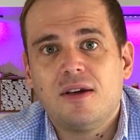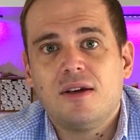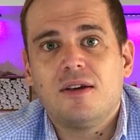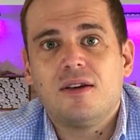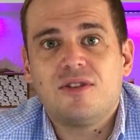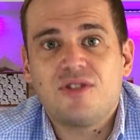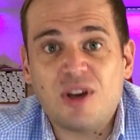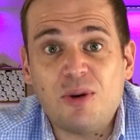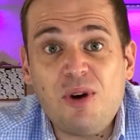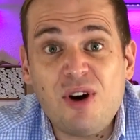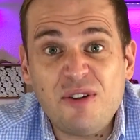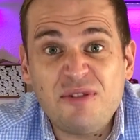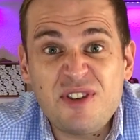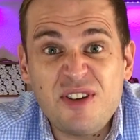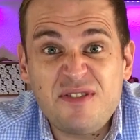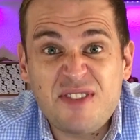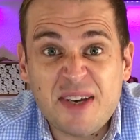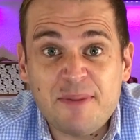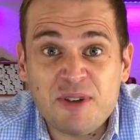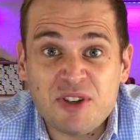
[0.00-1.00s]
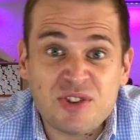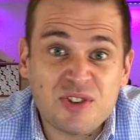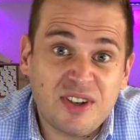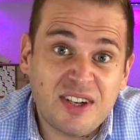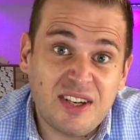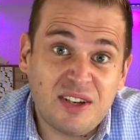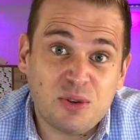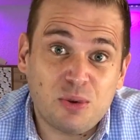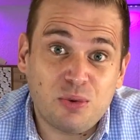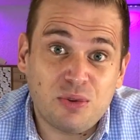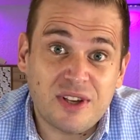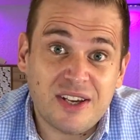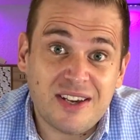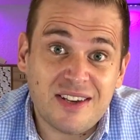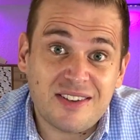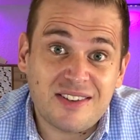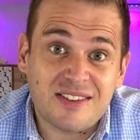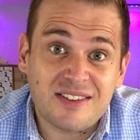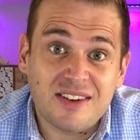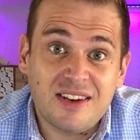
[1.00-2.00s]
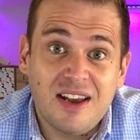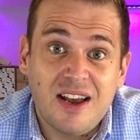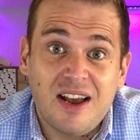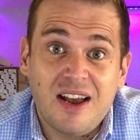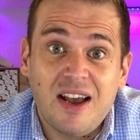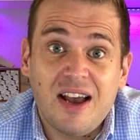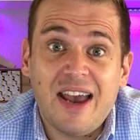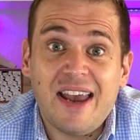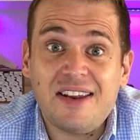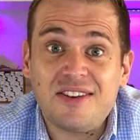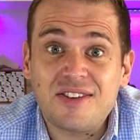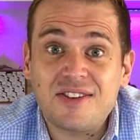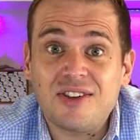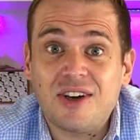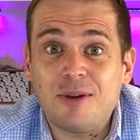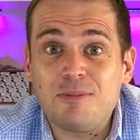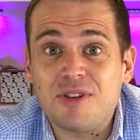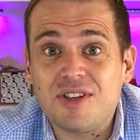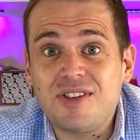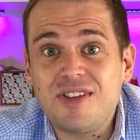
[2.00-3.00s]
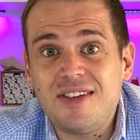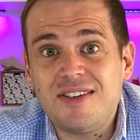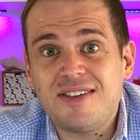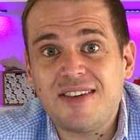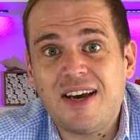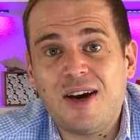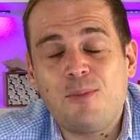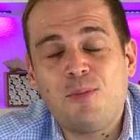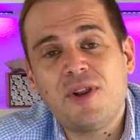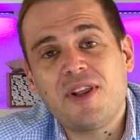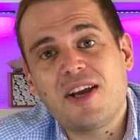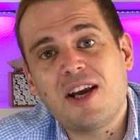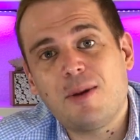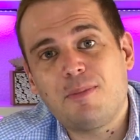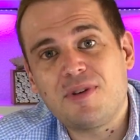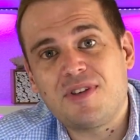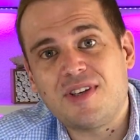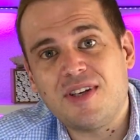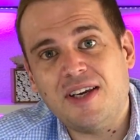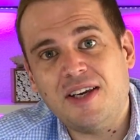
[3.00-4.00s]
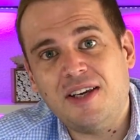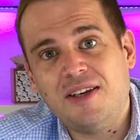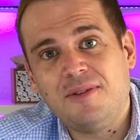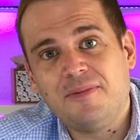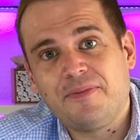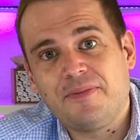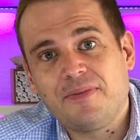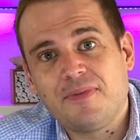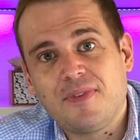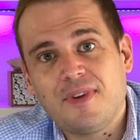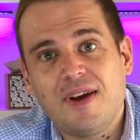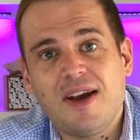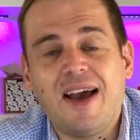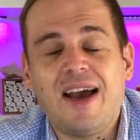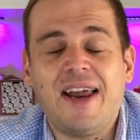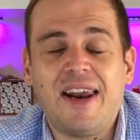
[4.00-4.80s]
So after you've demonstrated all this, it's time to sit down with a cup of tea and